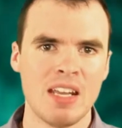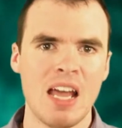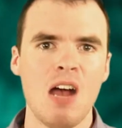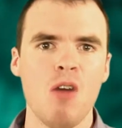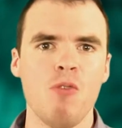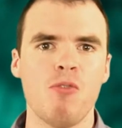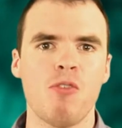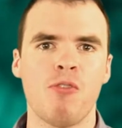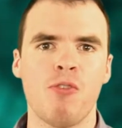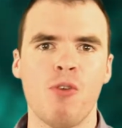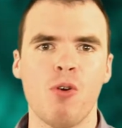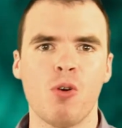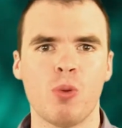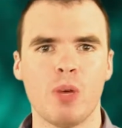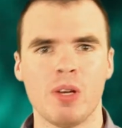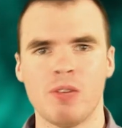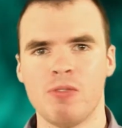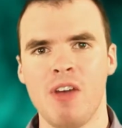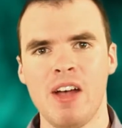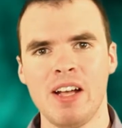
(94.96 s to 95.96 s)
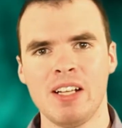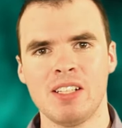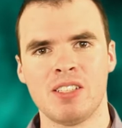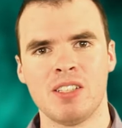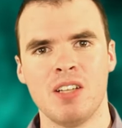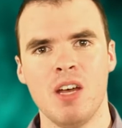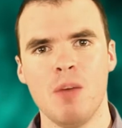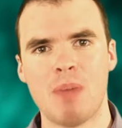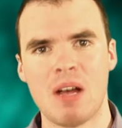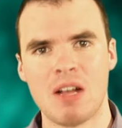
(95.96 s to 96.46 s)
Now for 4 quick
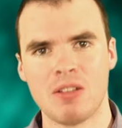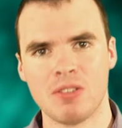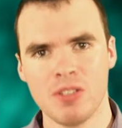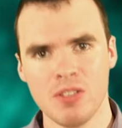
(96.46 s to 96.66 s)
facts about